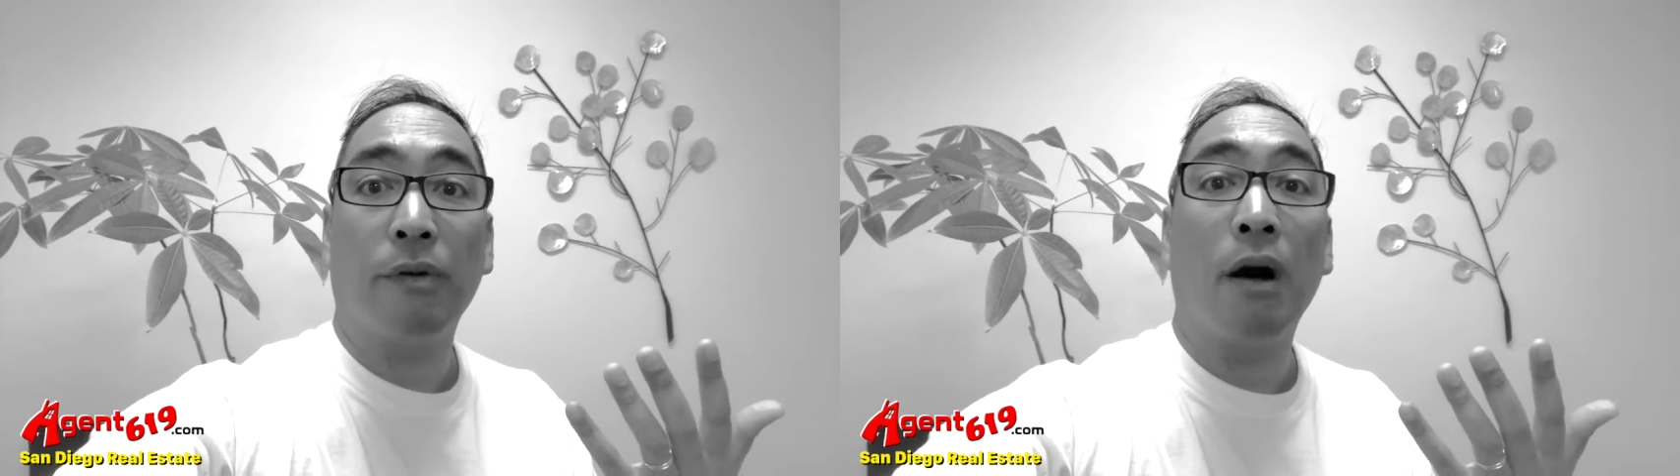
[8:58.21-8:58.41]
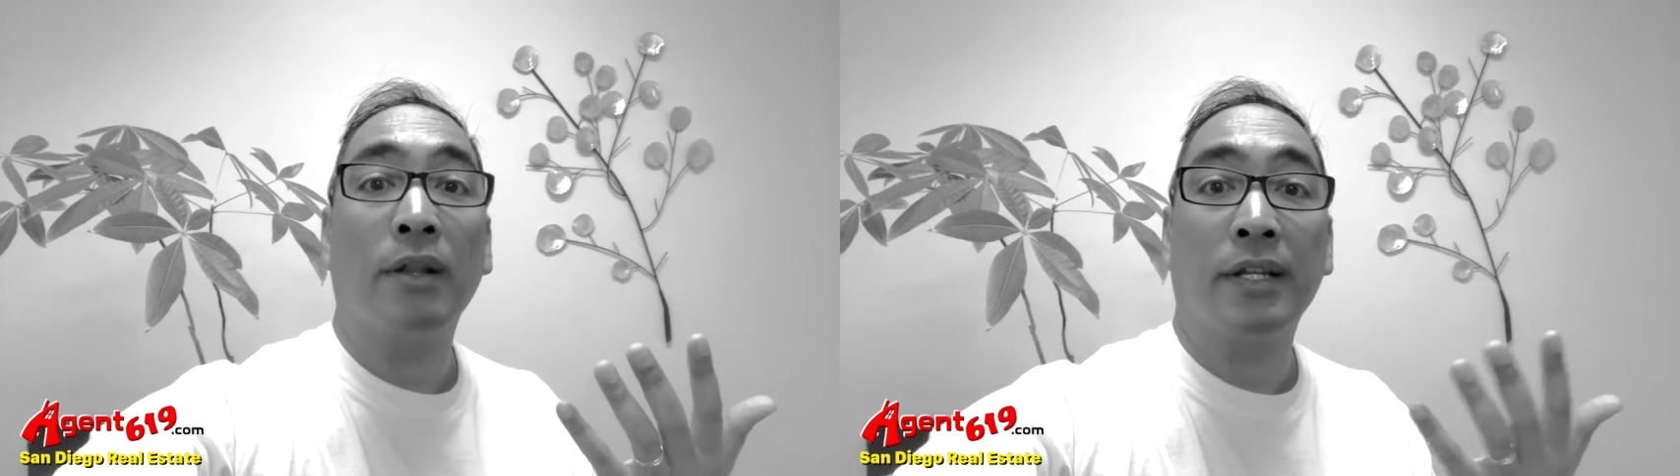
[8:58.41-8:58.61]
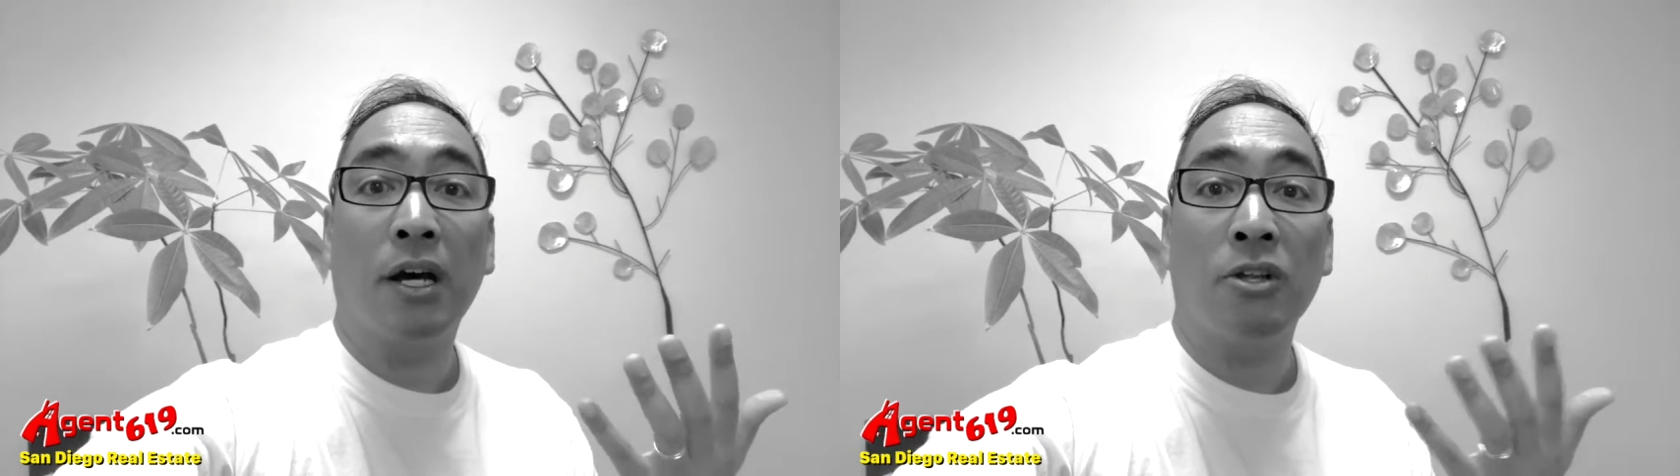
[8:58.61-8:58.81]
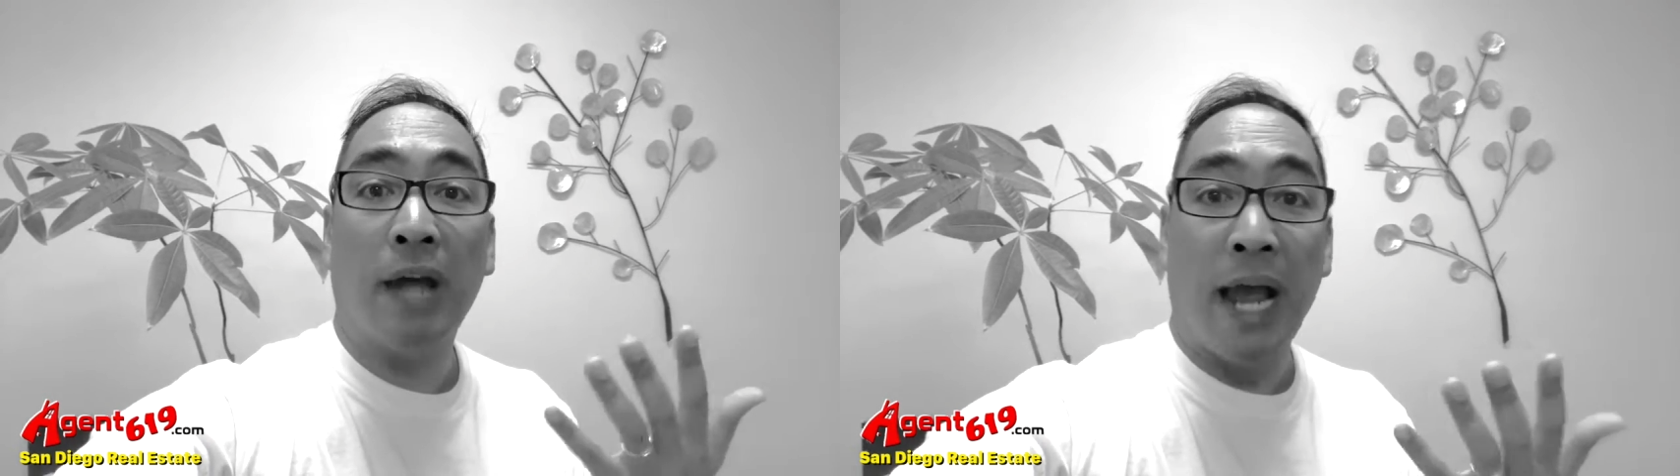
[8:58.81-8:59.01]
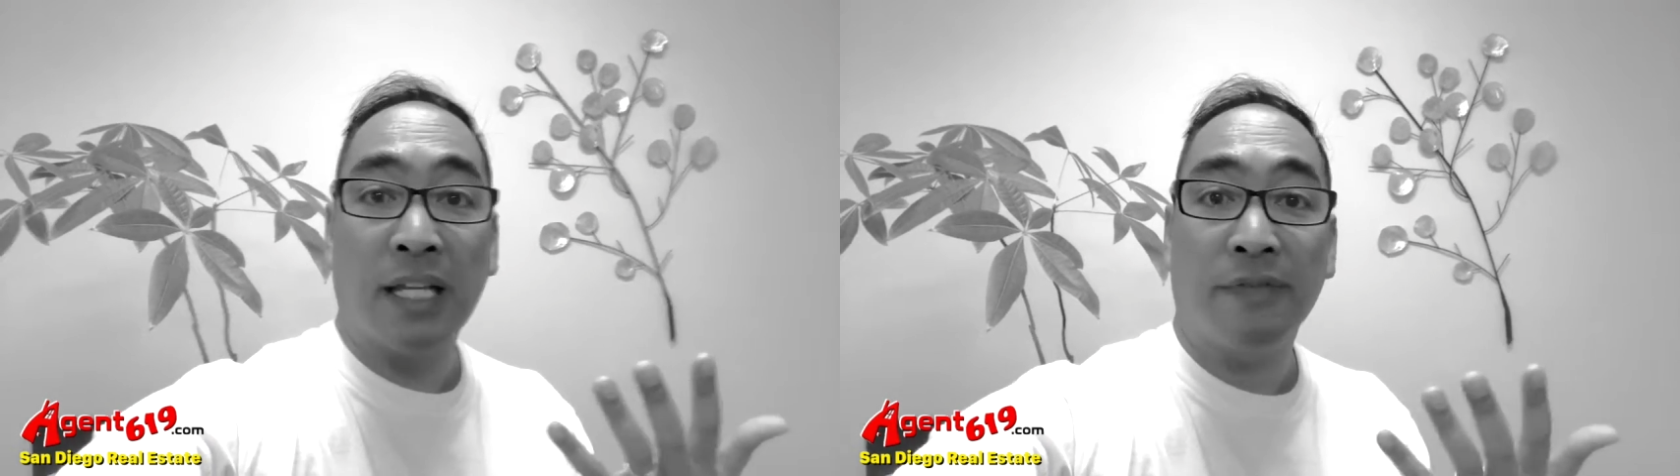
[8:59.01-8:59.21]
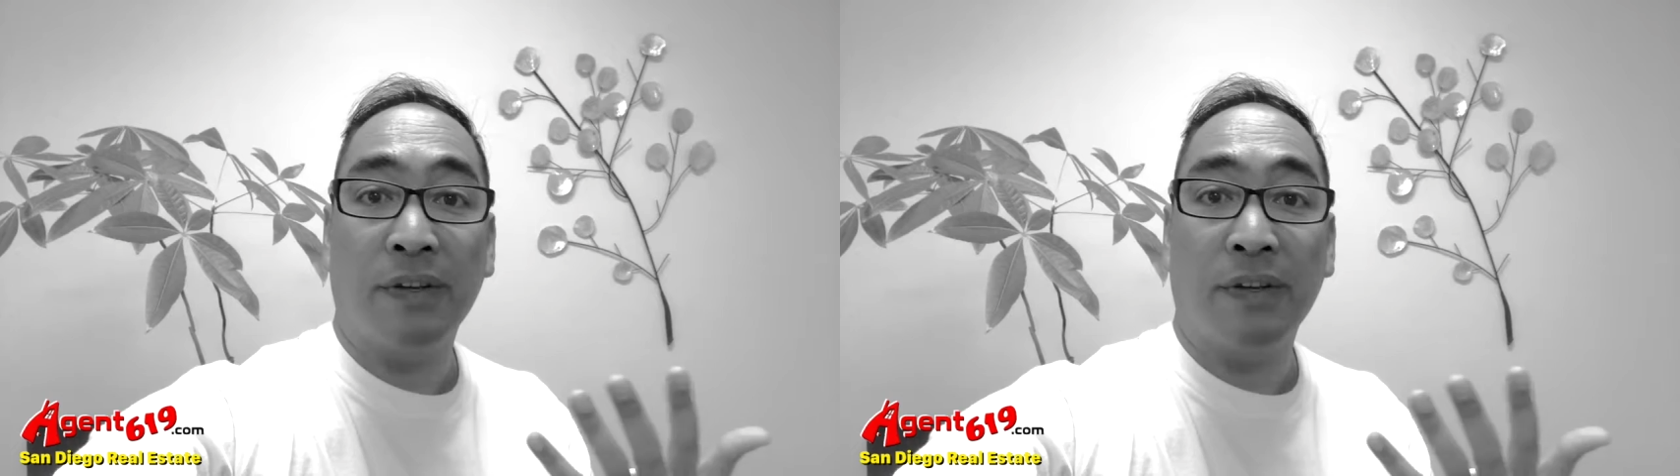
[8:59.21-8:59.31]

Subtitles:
all the other active